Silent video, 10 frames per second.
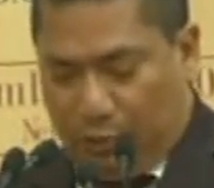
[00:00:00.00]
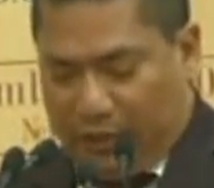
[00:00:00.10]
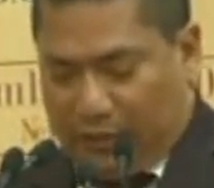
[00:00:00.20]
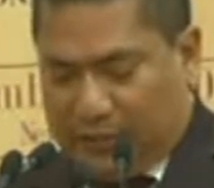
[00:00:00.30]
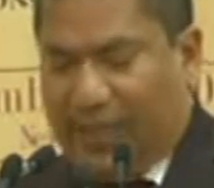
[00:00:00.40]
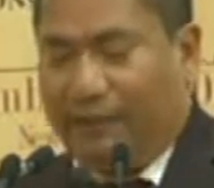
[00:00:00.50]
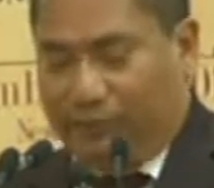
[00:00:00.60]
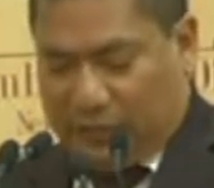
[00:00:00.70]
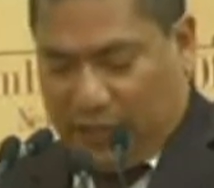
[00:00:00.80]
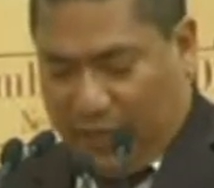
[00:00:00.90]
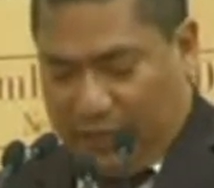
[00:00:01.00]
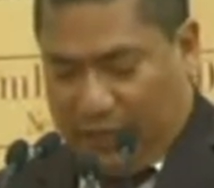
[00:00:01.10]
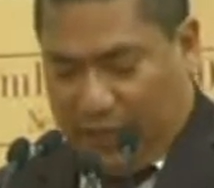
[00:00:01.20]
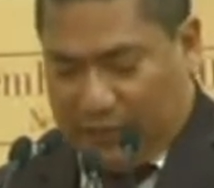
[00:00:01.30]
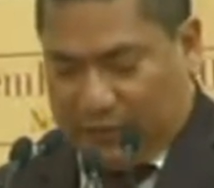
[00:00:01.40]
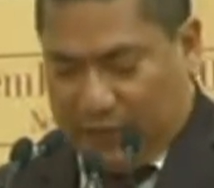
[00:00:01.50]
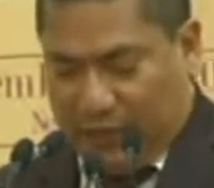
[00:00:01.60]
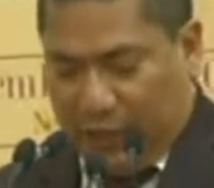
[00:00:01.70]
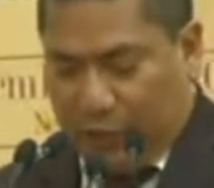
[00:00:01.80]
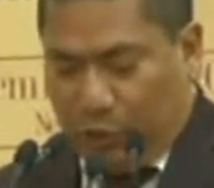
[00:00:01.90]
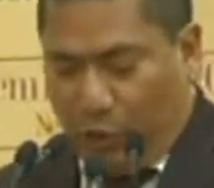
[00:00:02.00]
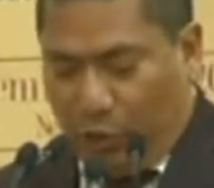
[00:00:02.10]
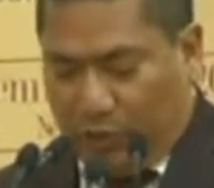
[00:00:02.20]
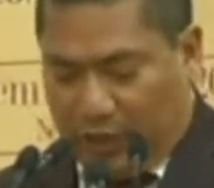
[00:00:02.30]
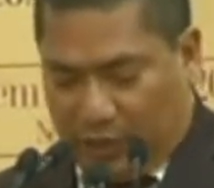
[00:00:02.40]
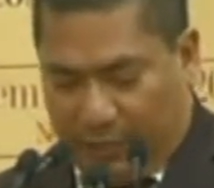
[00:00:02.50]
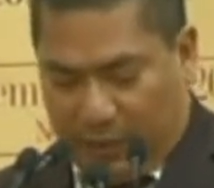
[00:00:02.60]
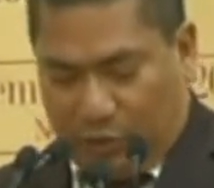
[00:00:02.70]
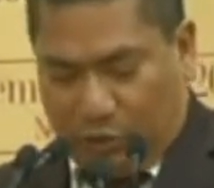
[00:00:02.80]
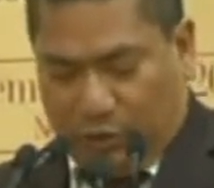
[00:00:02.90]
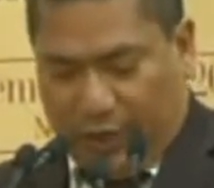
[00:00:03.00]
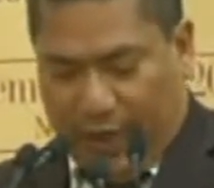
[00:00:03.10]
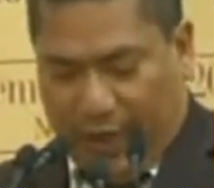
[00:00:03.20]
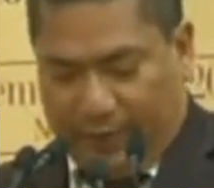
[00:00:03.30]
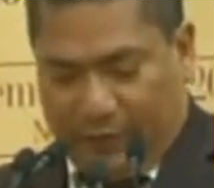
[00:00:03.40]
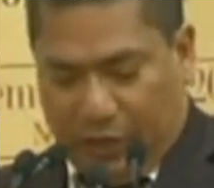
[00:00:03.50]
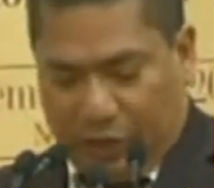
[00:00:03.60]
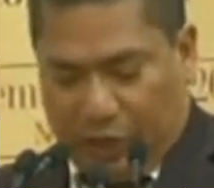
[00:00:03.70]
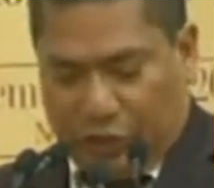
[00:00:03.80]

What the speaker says: with selfish ideas ignored the common good and